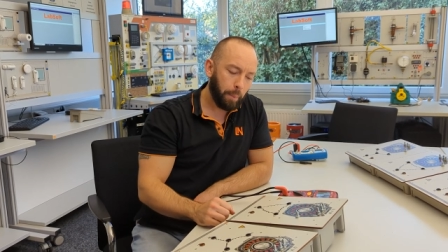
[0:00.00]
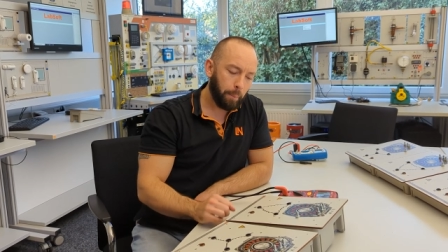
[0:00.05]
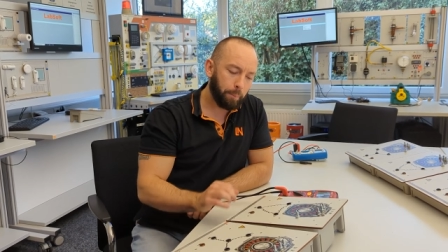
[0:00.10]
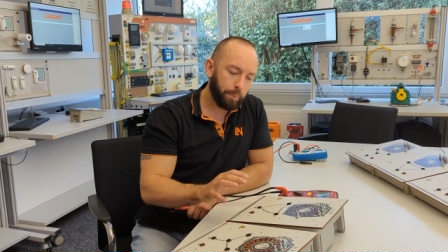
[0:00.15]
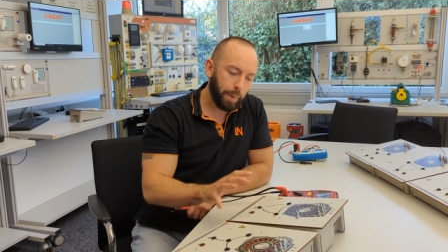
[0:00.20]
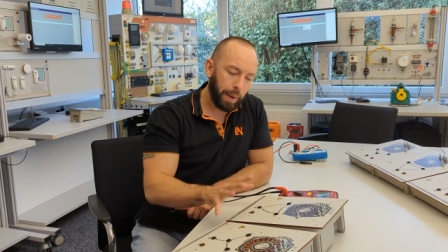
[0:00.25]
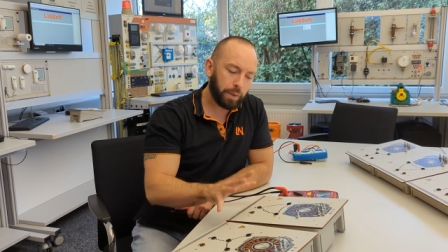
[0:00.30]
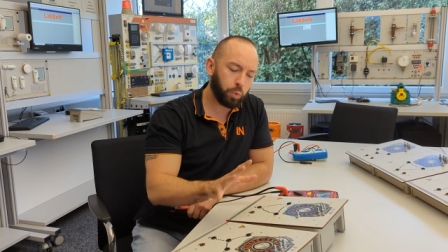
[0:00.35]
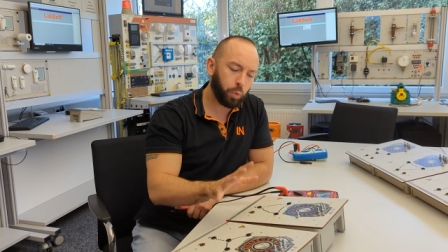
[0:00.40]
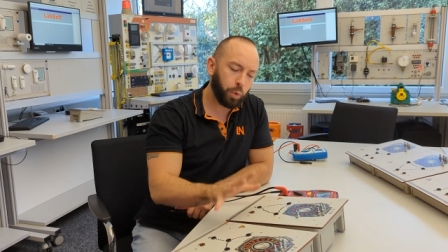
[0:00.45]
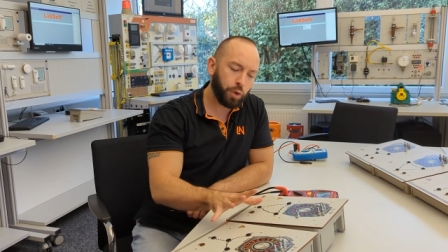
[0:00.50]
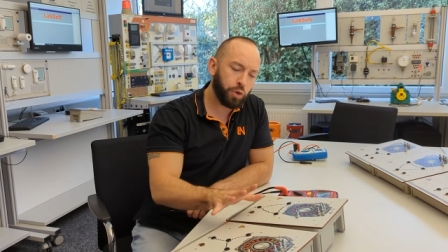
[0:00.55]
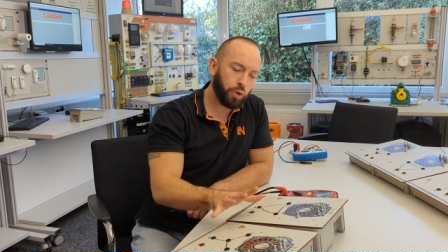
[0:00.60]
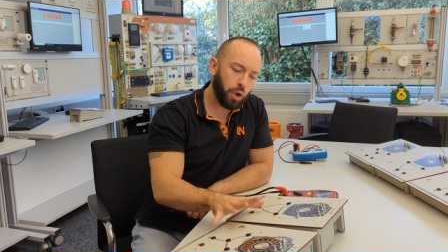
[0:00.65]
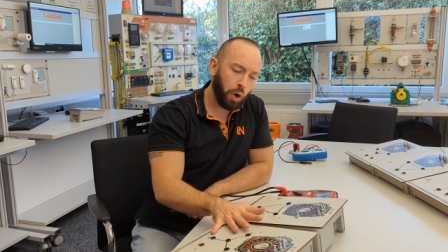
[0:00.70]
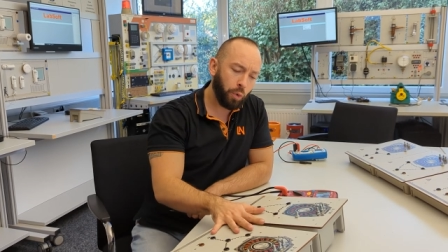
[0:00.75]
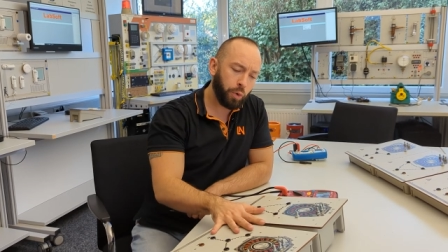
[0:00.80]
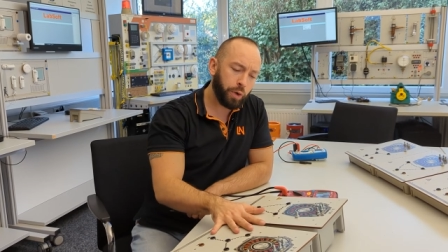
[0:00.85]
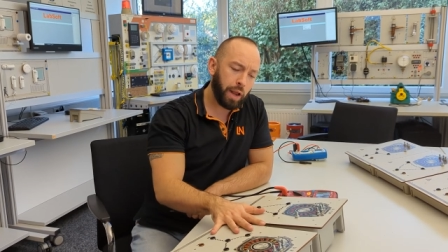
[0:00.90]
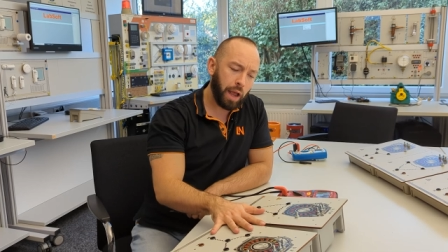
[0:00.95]
But we
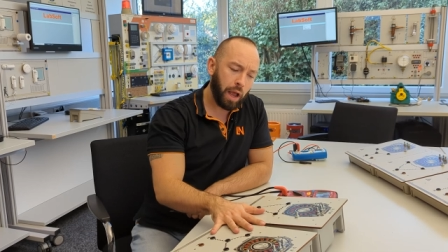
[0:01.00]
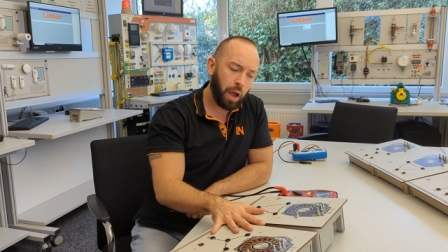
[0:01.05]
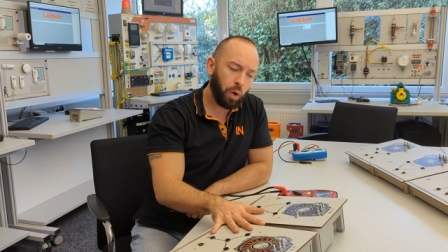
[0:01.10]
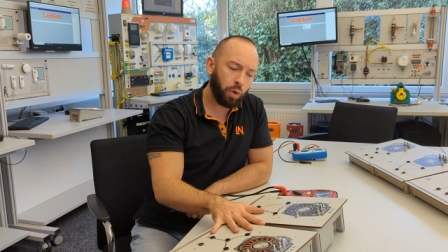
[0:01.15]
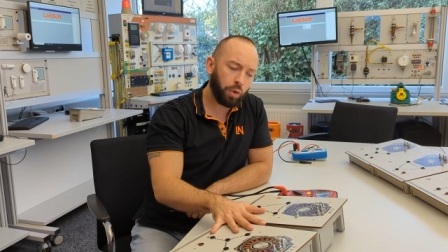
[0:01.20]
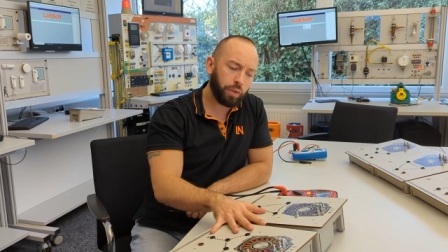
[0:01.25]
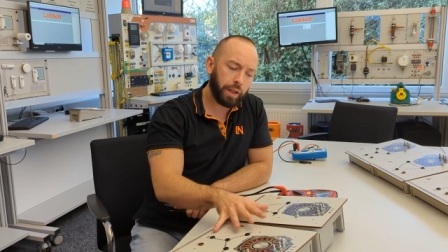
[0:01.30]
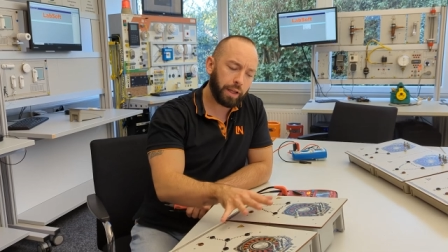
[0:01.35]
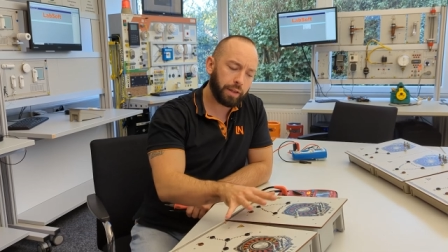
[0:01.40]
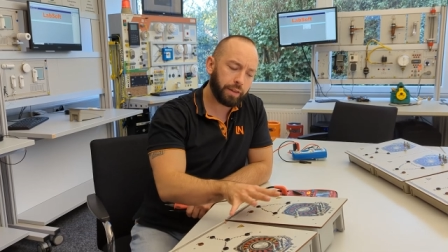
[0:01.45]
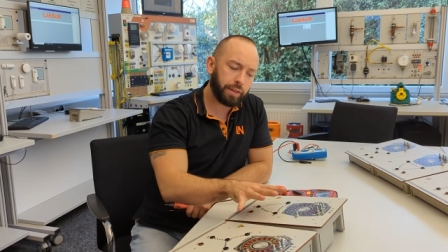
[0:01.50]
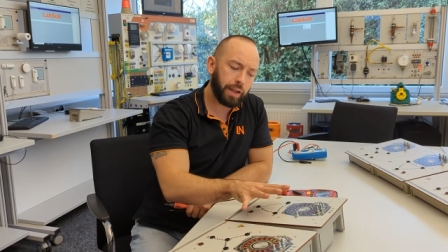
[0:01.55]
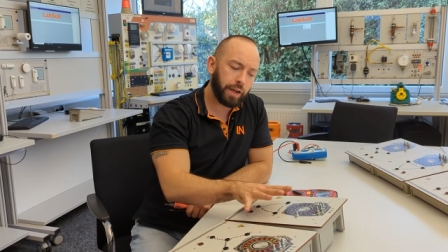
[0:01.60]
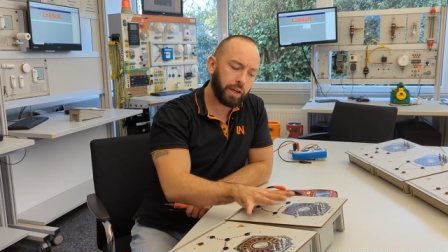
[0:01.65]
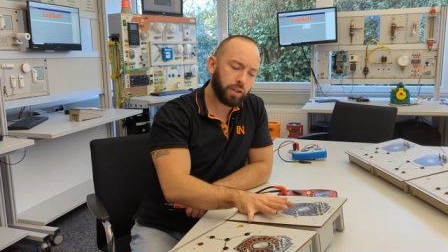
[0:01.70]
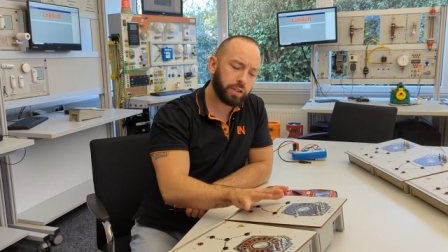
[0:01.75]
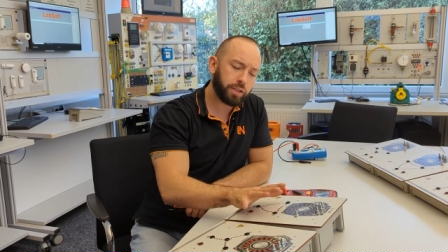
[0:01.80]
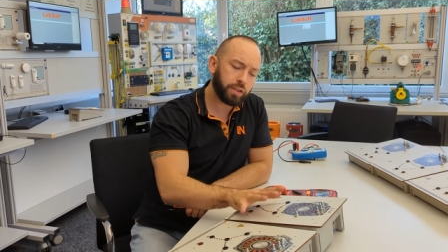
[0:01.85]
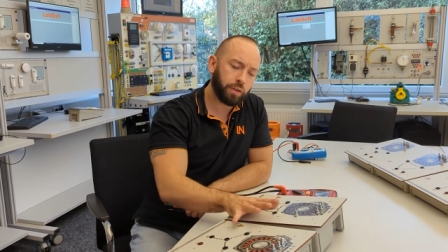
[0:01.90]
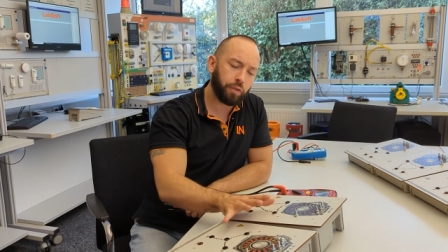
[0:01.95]
know now that there
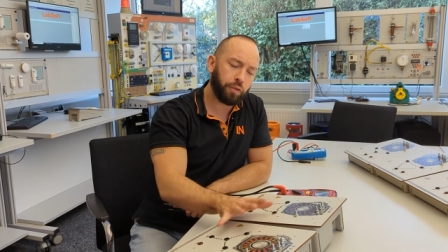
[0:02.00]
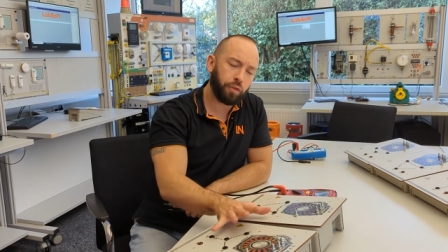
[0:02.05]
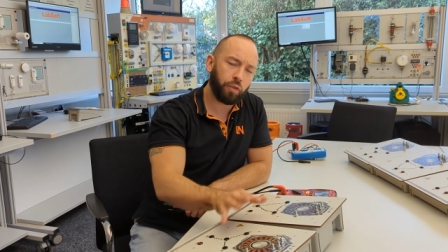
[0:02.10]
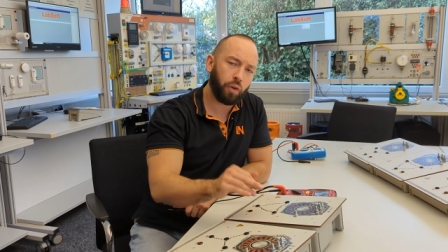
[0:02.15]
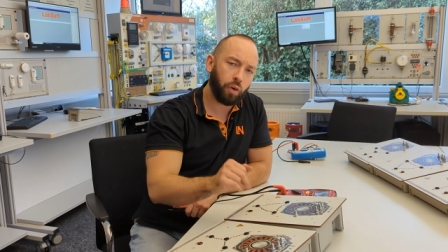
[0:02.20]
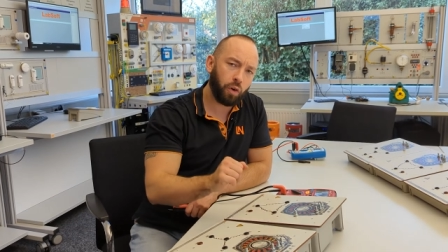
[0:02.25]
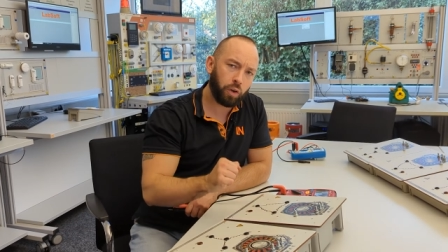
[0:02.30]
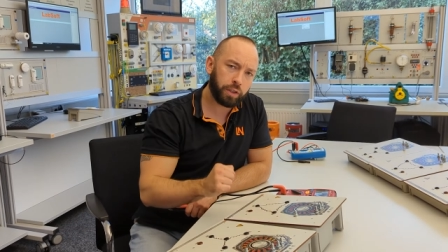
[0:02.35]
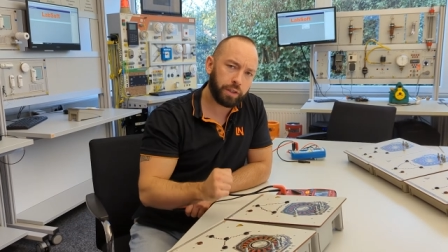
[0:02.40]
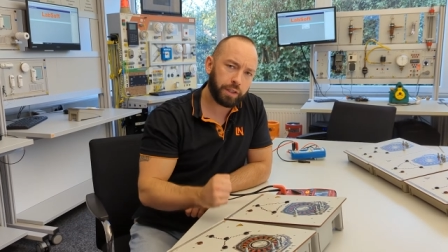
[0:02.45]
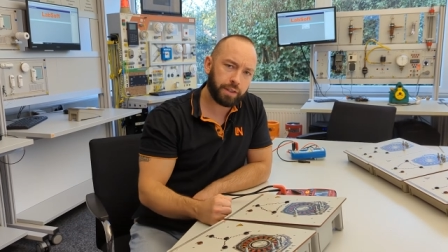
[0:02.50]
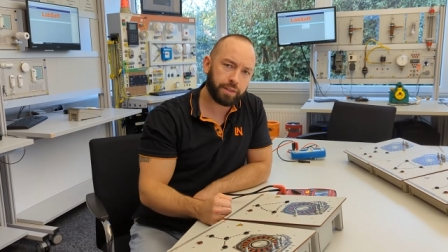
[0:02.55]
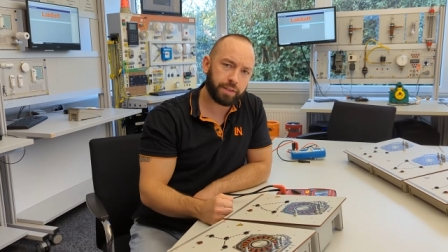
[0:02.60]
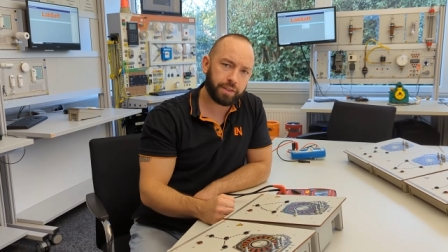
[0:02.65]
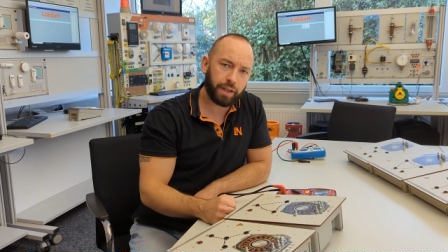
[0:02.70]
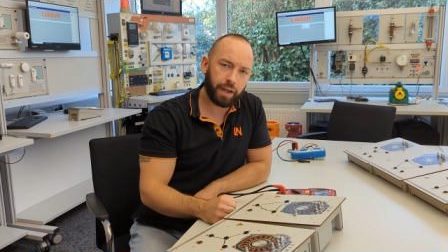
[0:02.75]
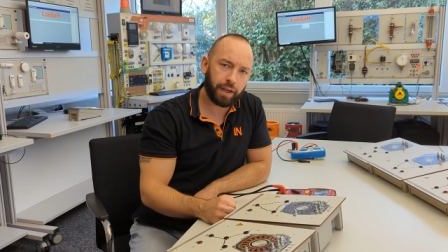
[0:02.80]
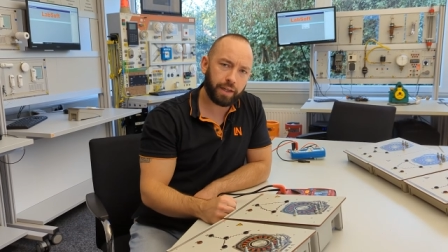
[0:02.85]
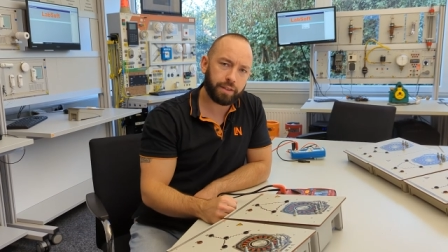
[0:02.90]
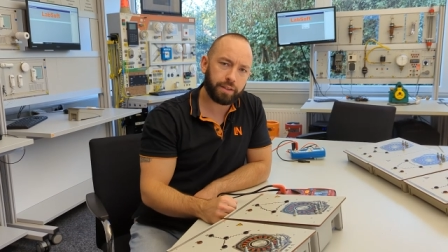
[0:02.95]
is a fault
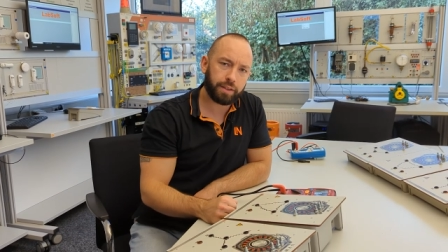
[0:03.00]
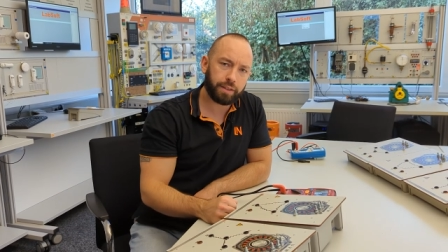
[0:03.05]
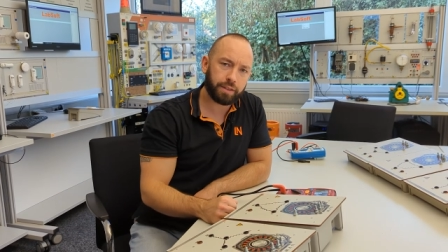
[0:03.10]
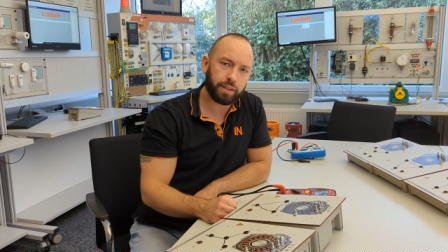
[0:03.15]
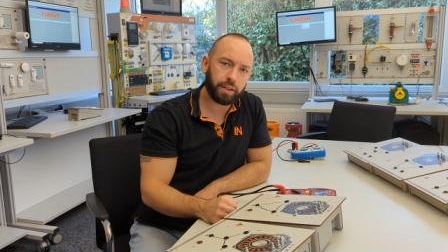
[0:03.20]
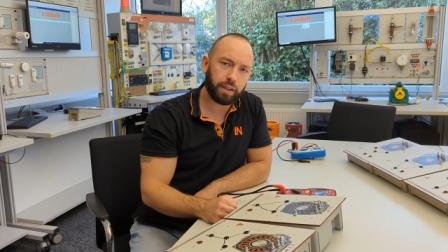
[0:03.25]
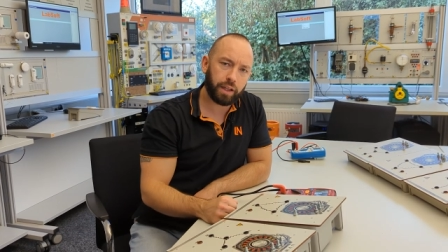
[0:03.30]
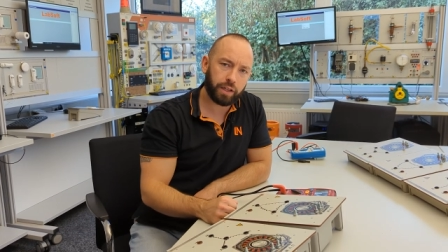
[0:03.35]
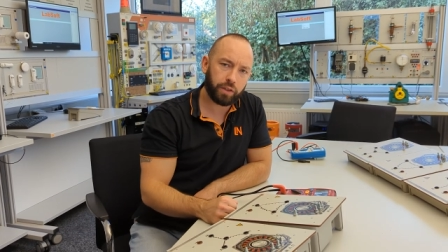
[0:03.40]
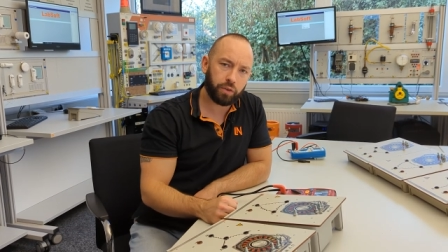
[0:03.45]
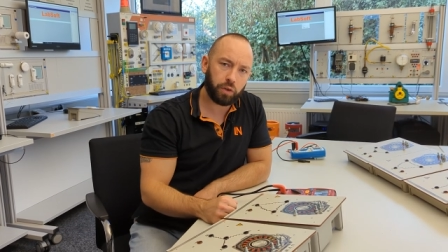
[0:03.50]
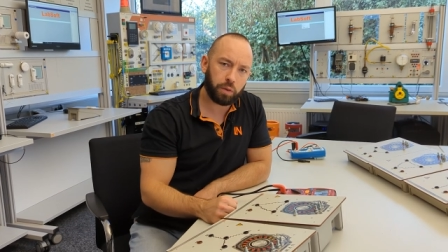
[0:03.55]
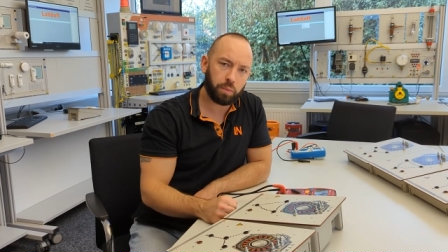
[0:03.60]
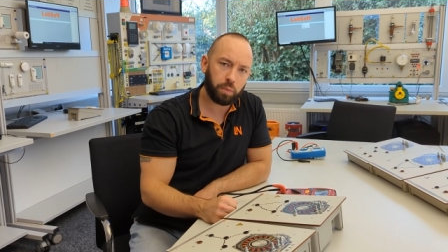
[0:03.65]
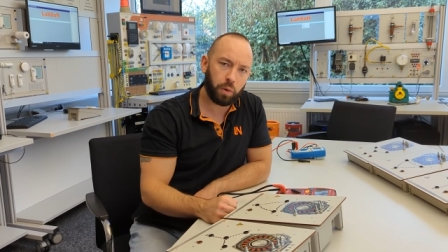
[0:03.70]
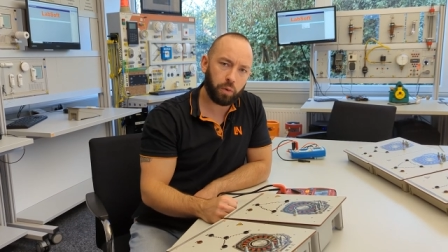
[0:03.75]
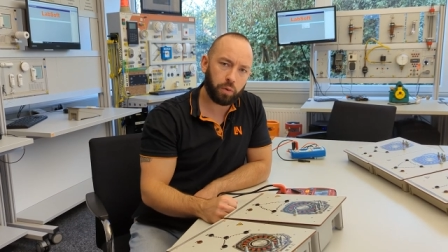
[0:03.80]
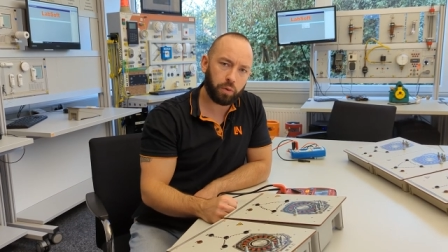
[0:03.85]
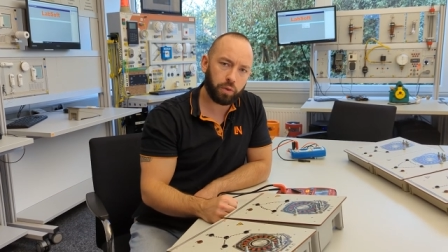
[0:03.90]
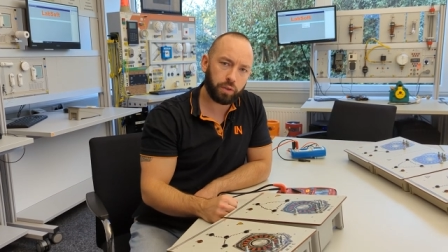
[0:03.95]
inside these electric
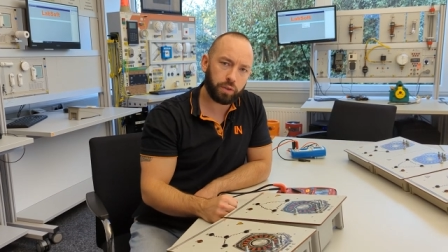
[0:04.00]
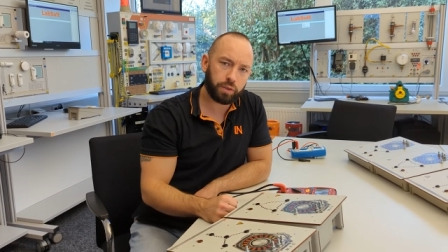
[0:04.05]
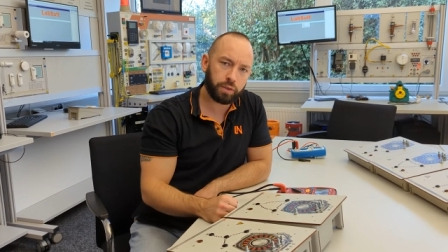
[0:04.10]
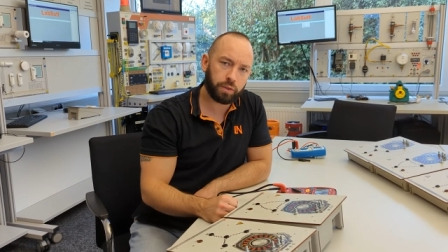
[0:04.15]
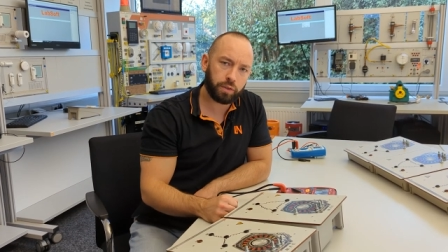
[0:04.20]
motors,